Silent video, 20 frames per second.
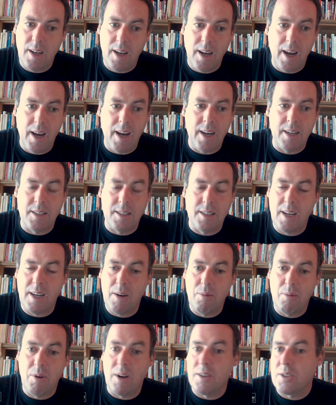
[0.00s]
And uh,
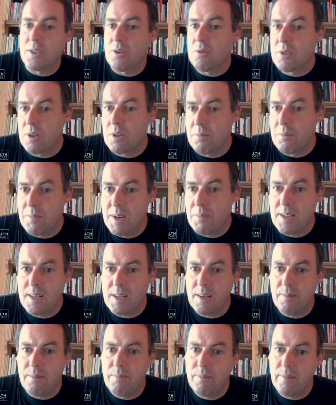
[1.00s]
we're on social
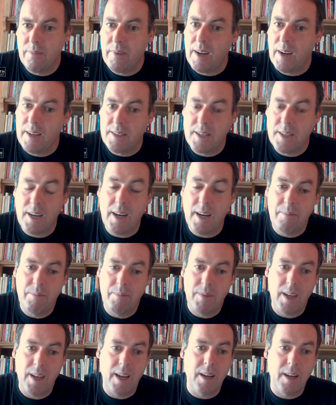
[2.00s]
media. And yeah,
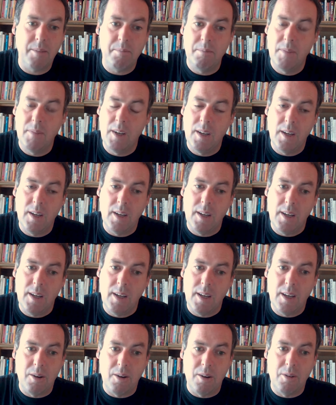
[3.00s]
um,
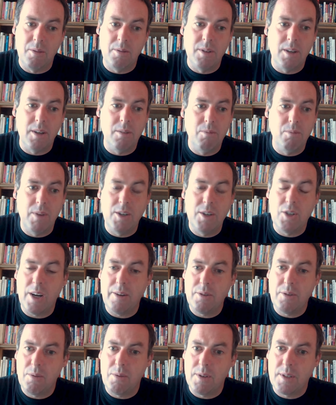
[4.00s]
you know, reach
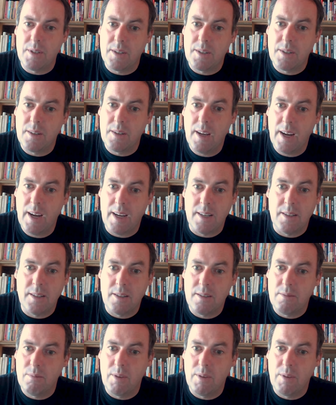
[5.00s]
out to us. And
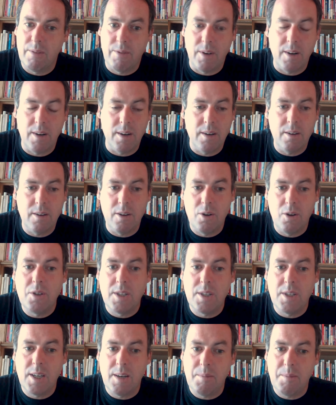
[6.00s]
we've got a good
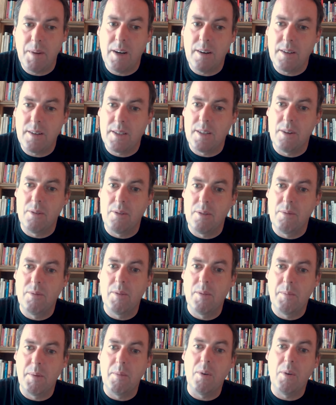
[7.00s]
team here, so
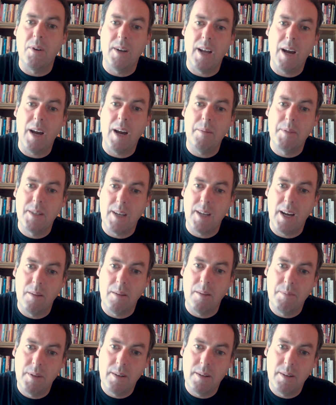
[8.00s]
we'd be more than happy to help.